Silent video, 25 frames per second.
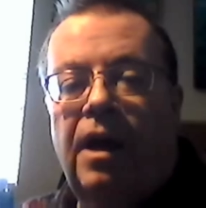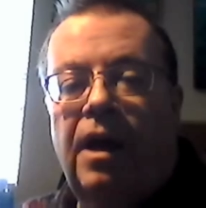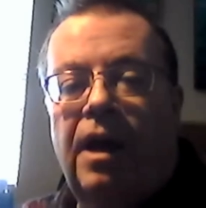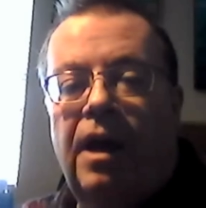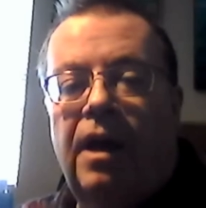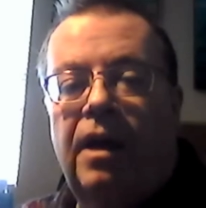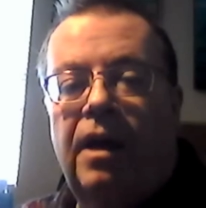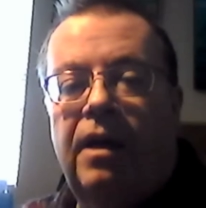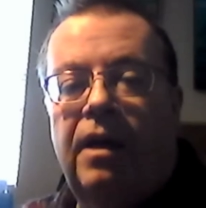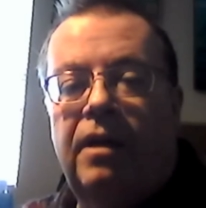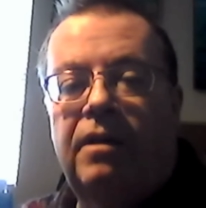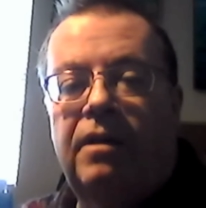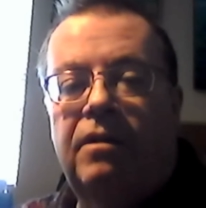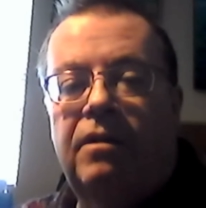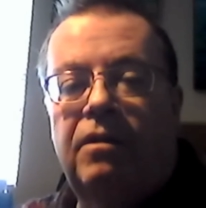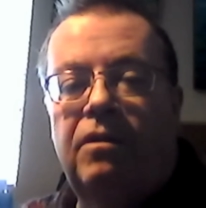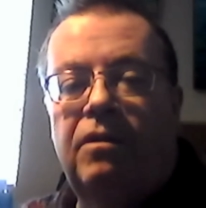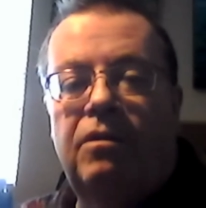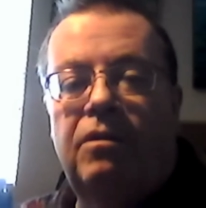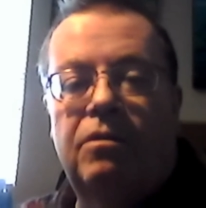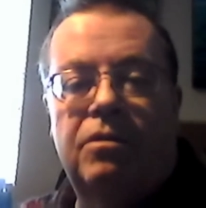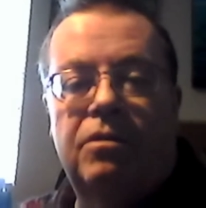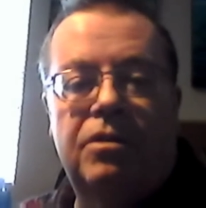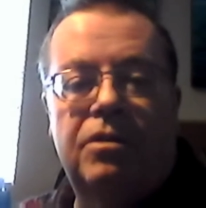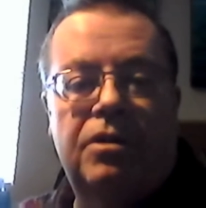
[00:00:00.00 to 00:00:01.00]
and
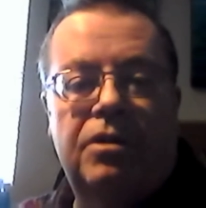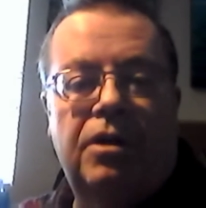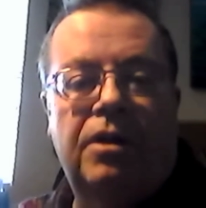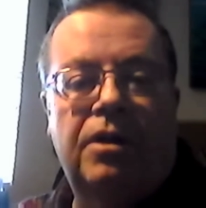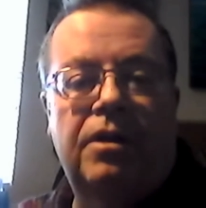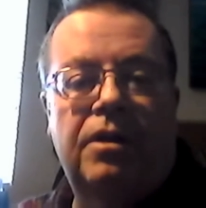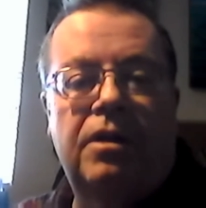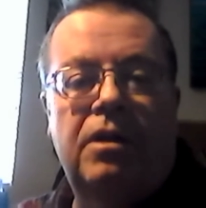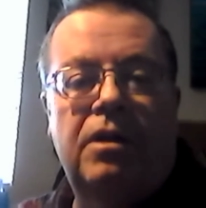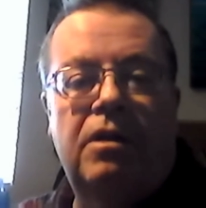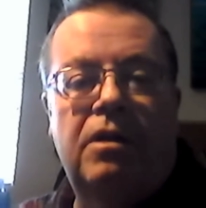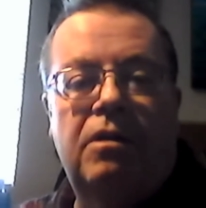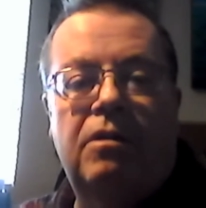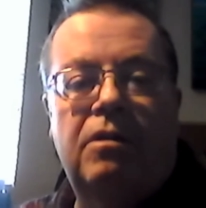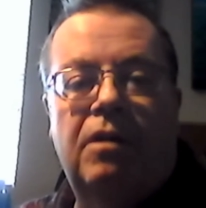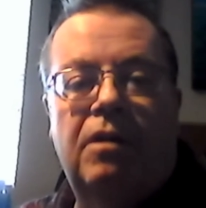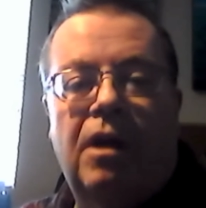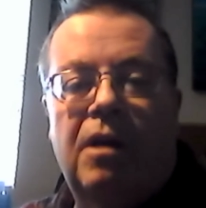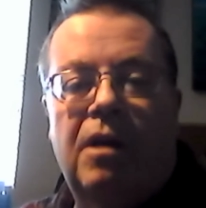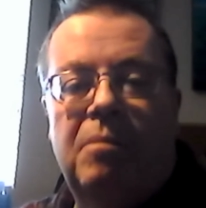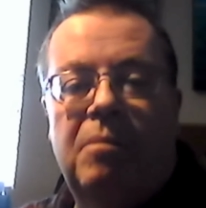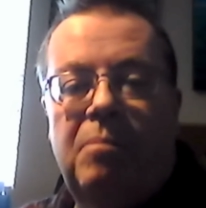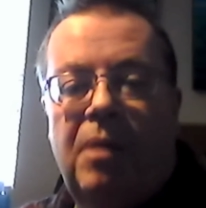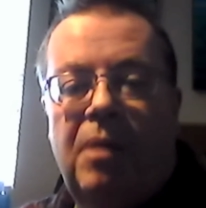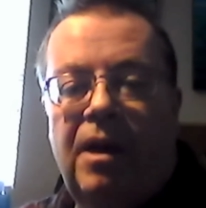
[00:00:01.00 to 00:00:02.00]
alongside the
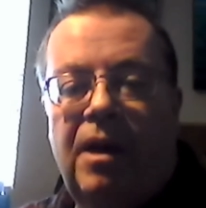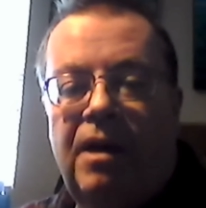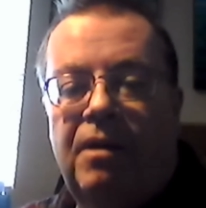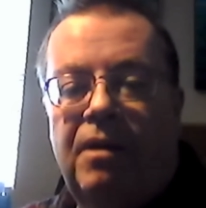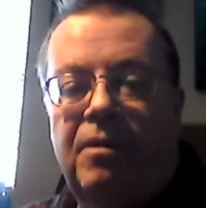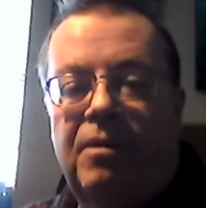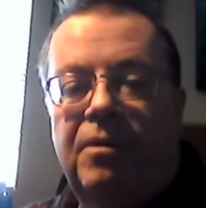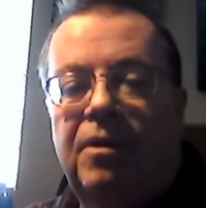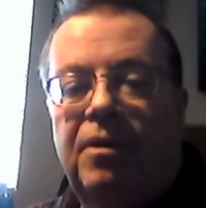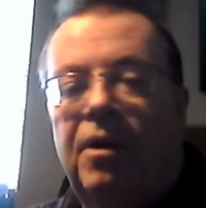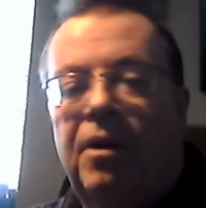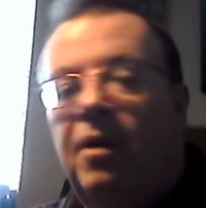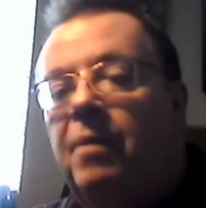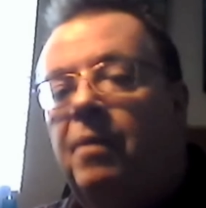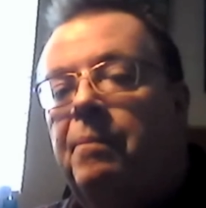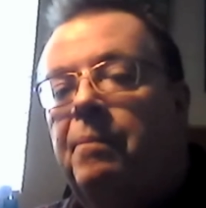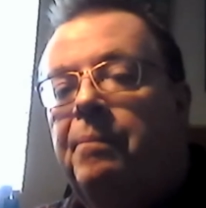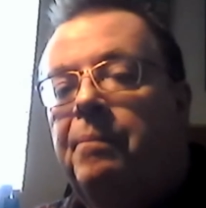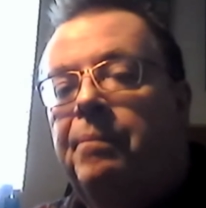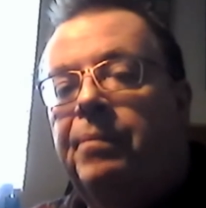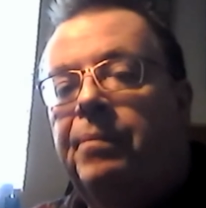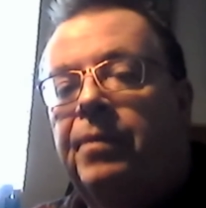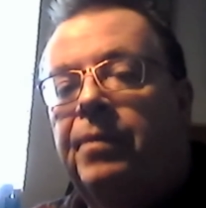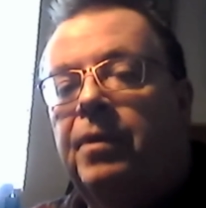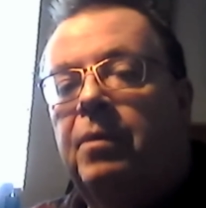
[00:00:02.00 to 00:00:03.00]
UK pound.
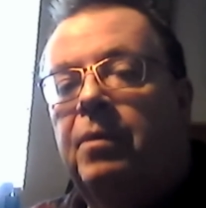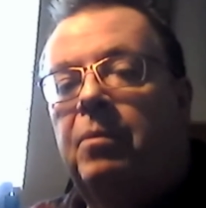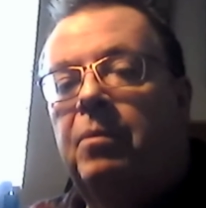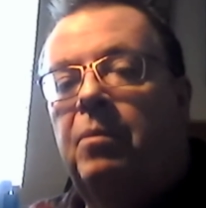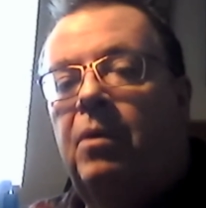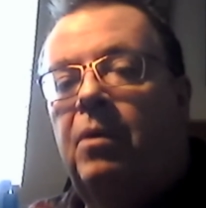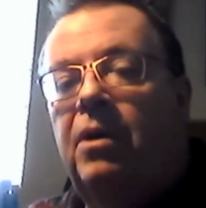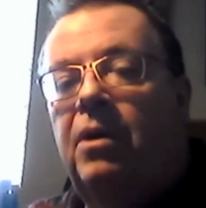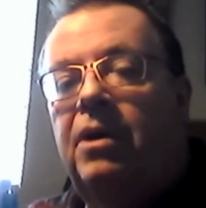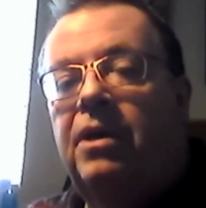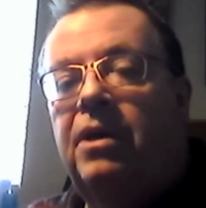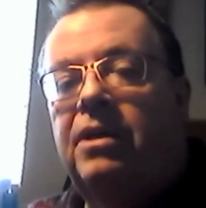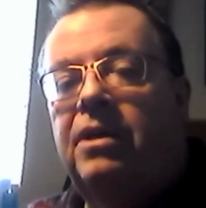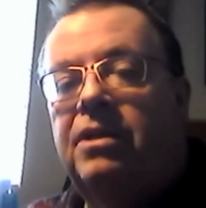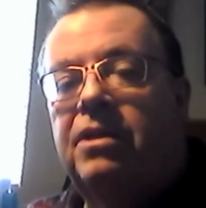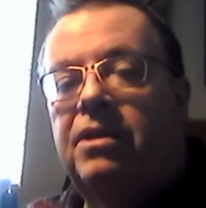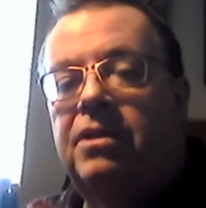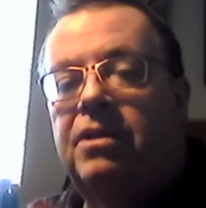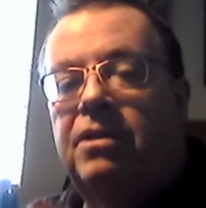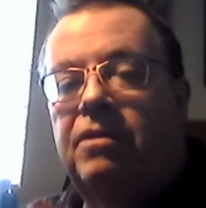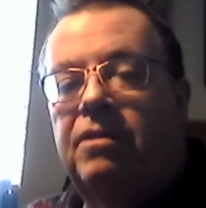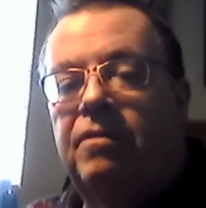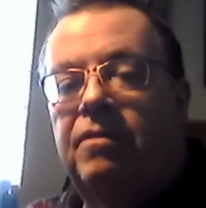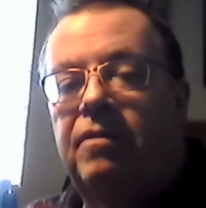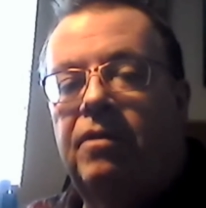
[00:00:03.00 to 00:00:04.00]
Why is
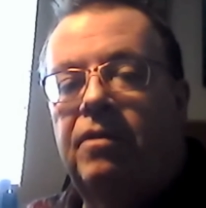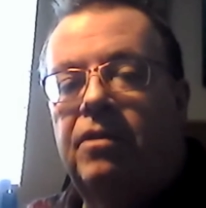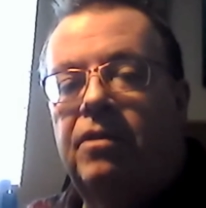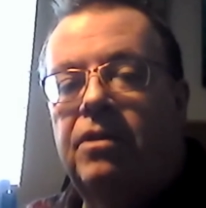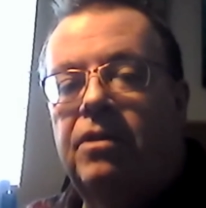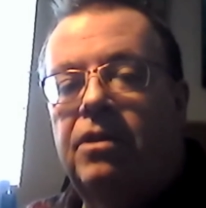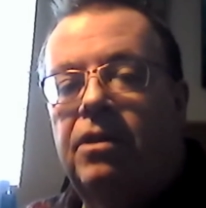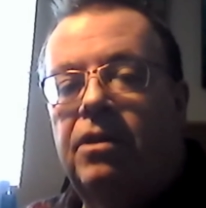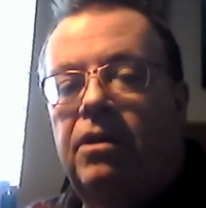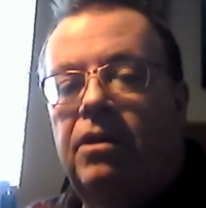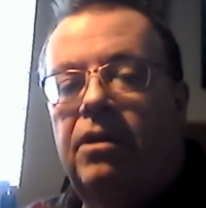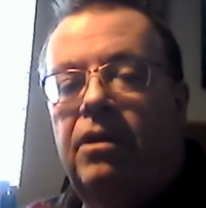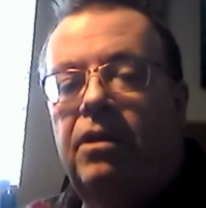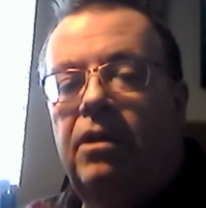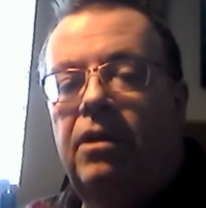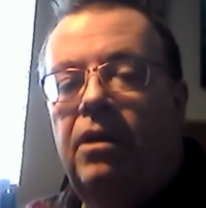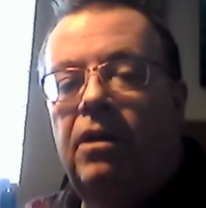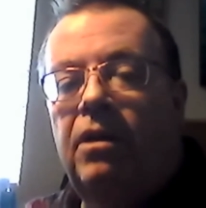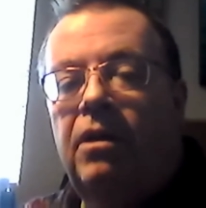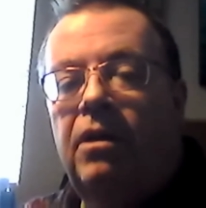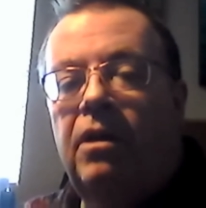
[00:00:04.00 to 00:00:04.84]
this of concern?